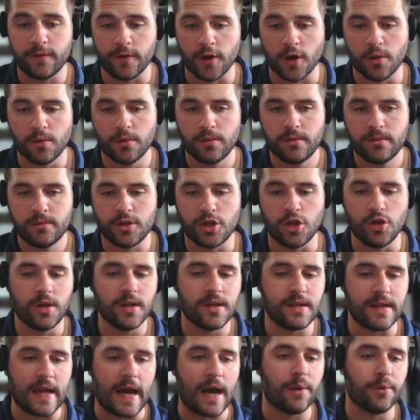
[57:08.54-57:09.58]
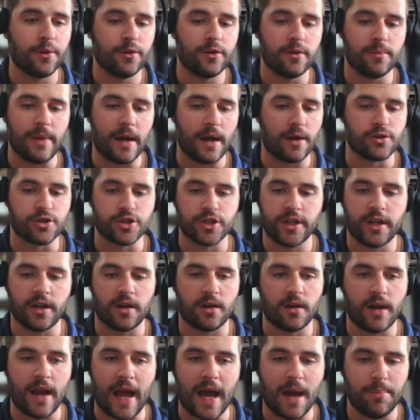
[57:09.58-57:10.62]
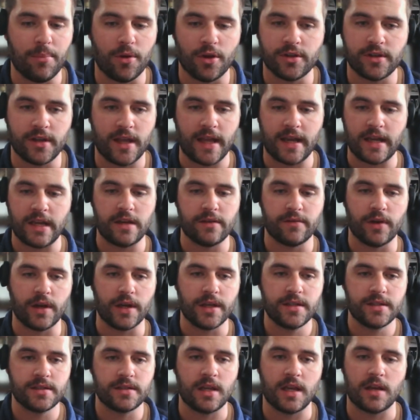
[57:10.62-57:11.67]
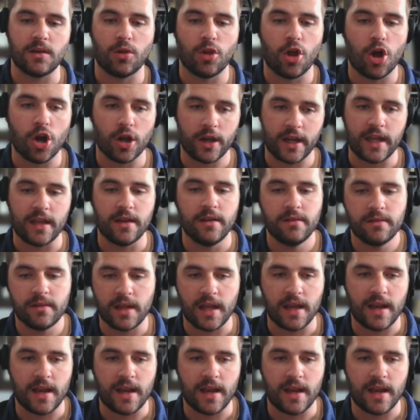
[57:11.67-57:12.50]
phone, you can download the Boundary Care app onto any device and log in